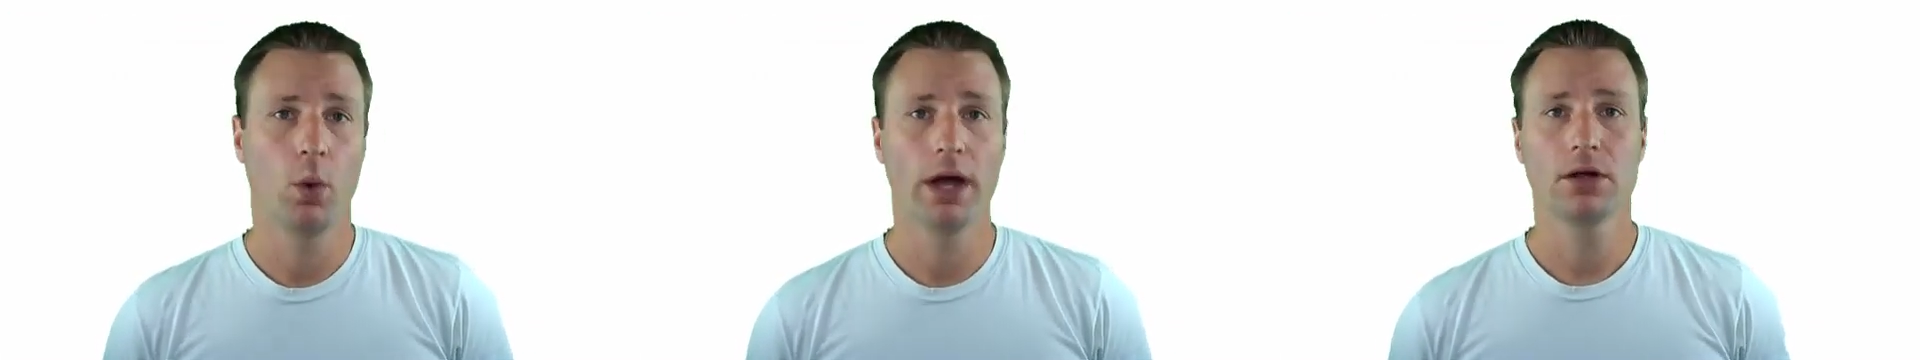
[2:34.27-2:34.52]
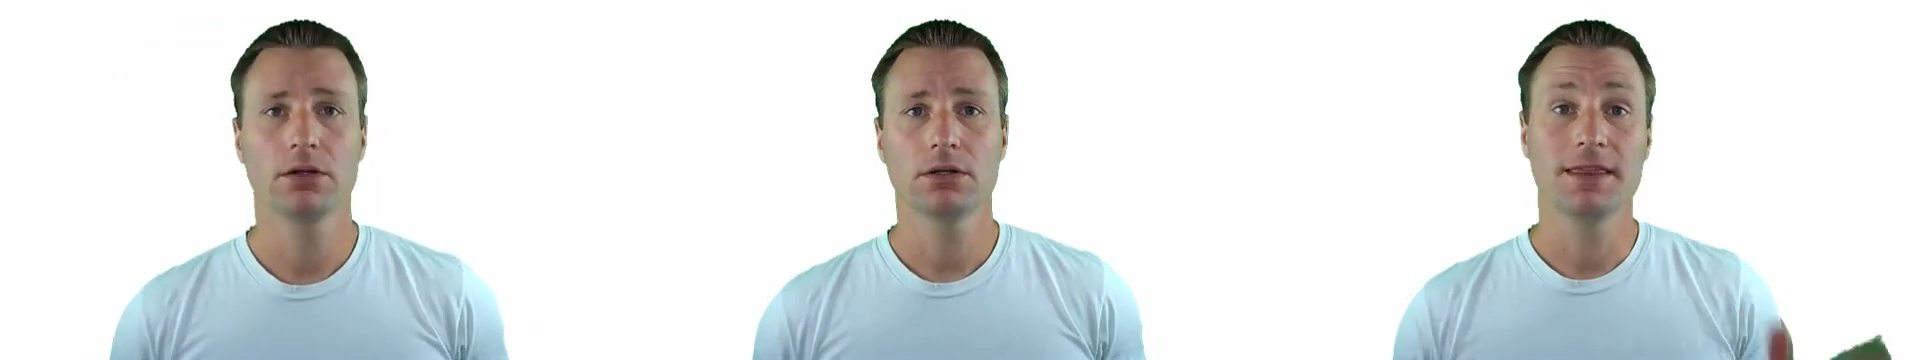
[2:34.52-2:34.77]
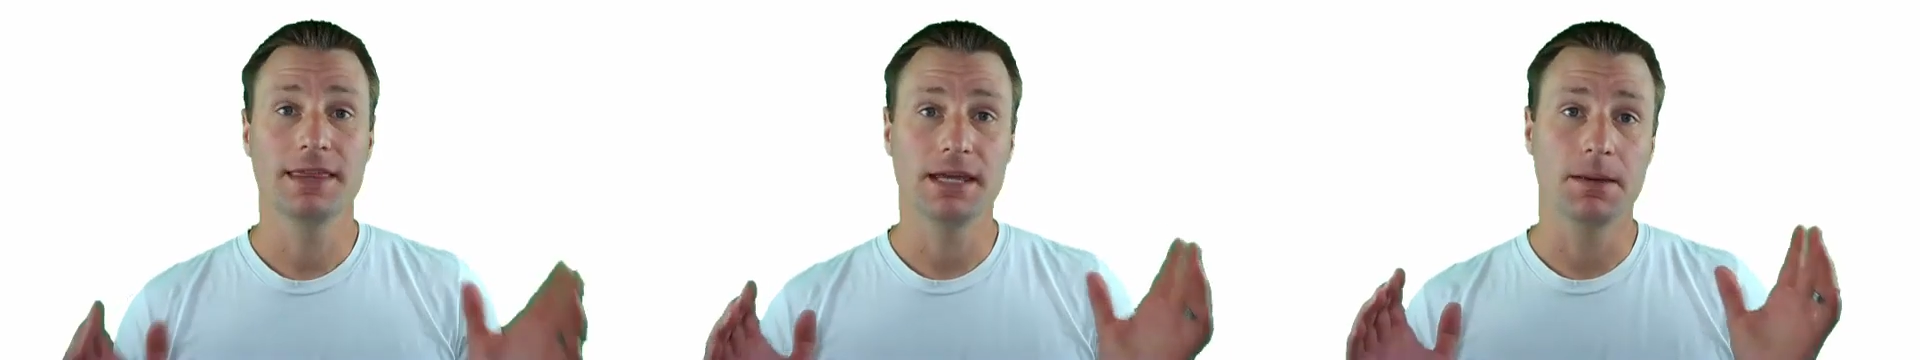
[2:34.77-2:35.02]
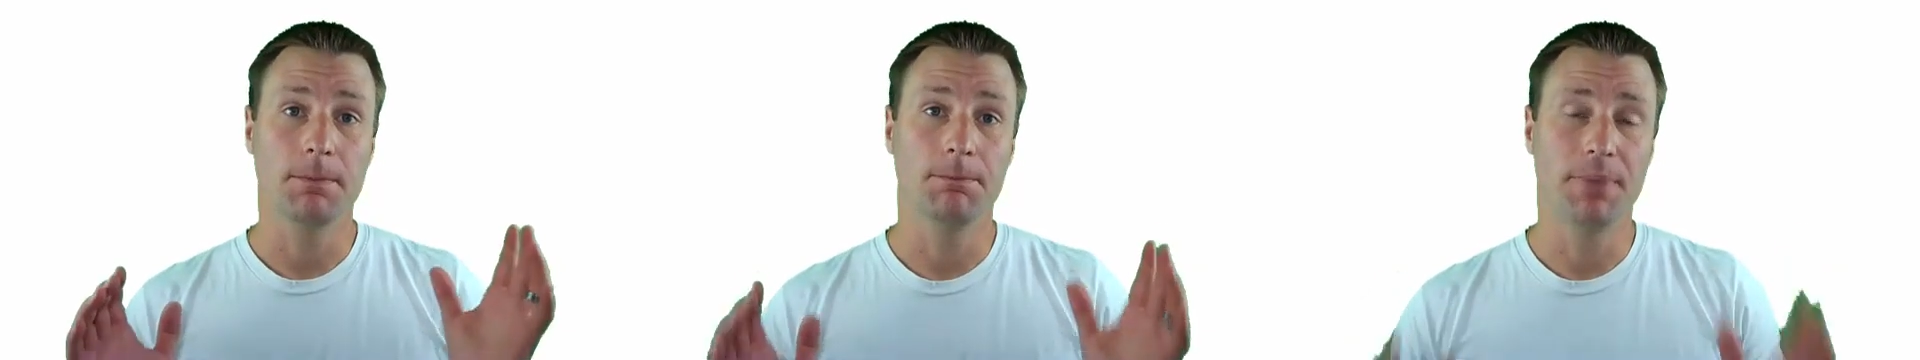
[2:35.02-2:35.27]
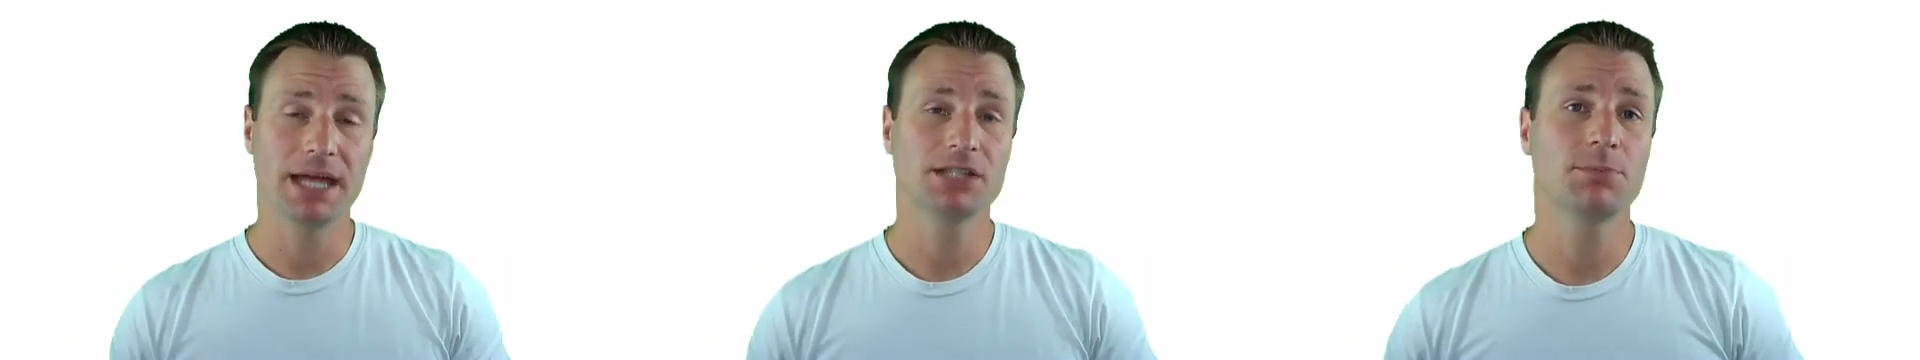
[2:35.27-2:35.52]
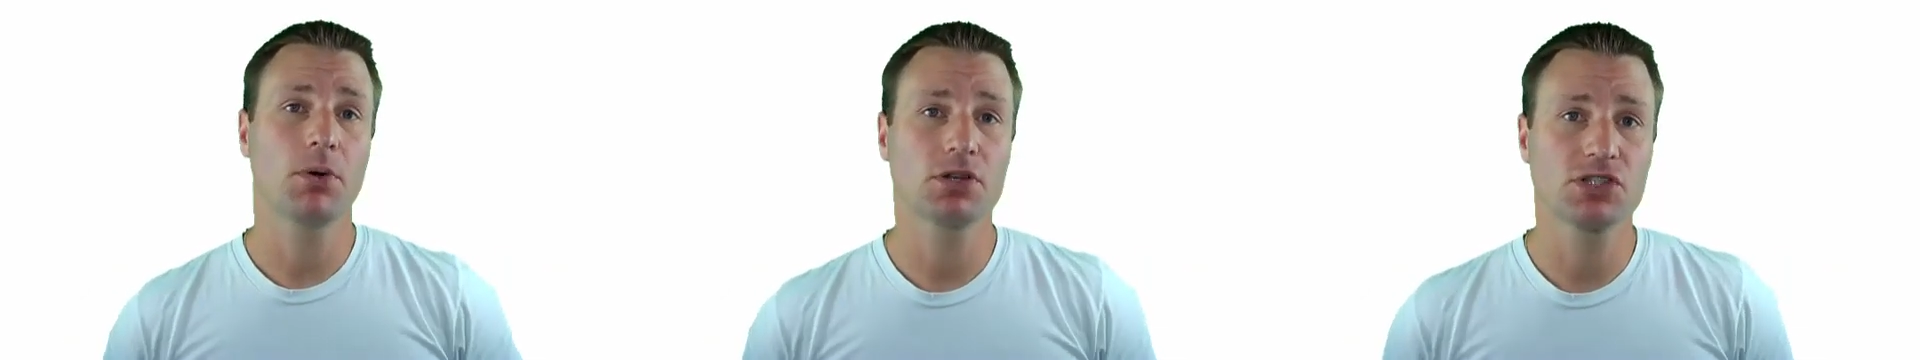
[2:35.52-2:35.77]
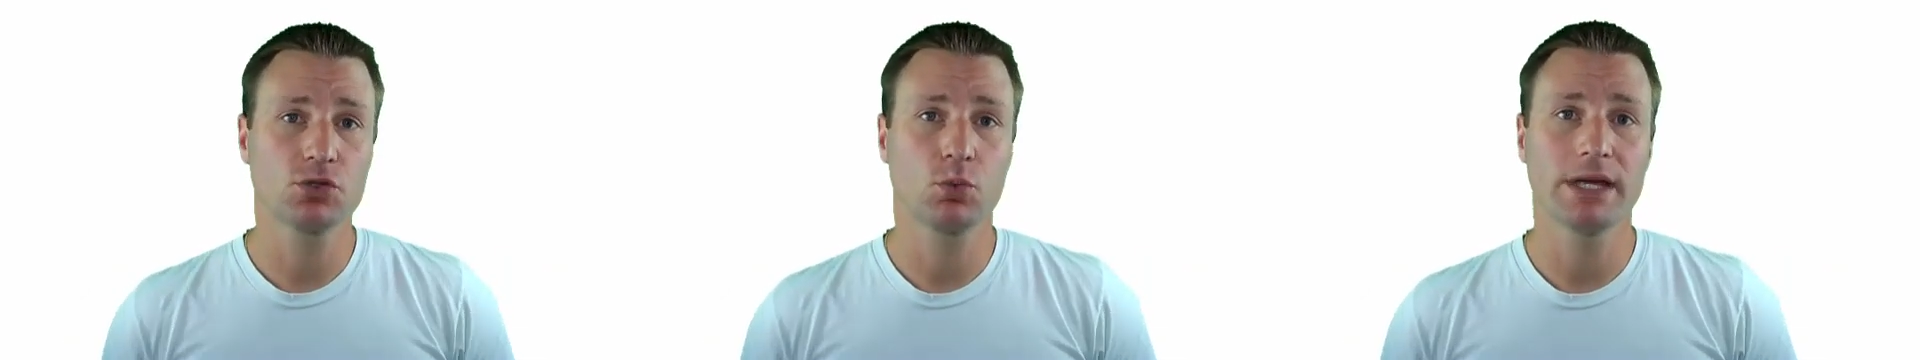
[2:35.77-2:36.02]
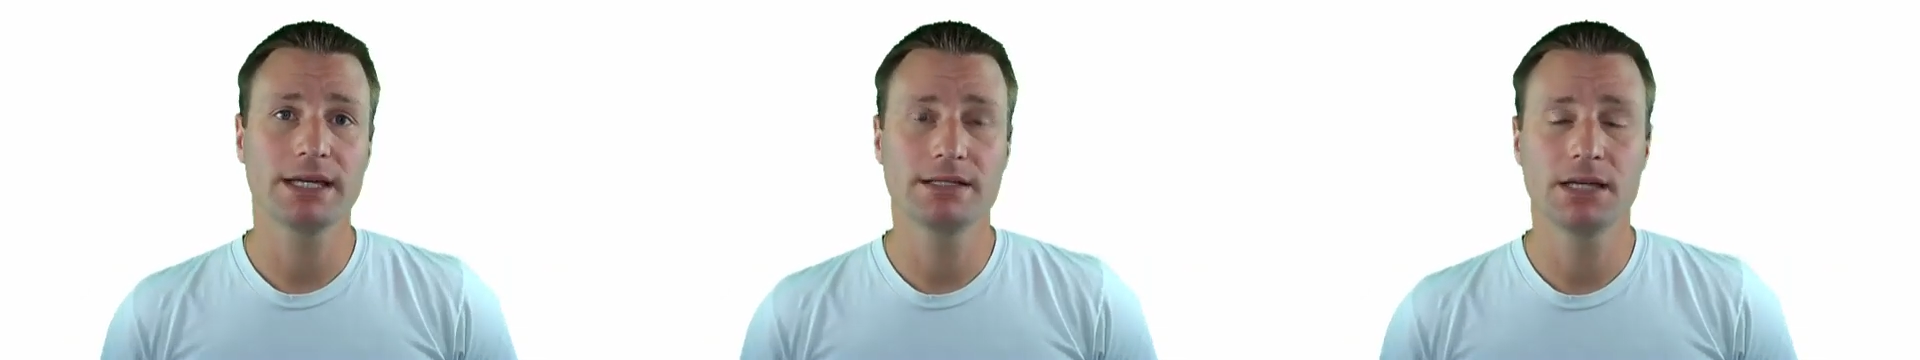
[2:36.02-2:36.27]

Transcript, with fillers: Well, the baseball swing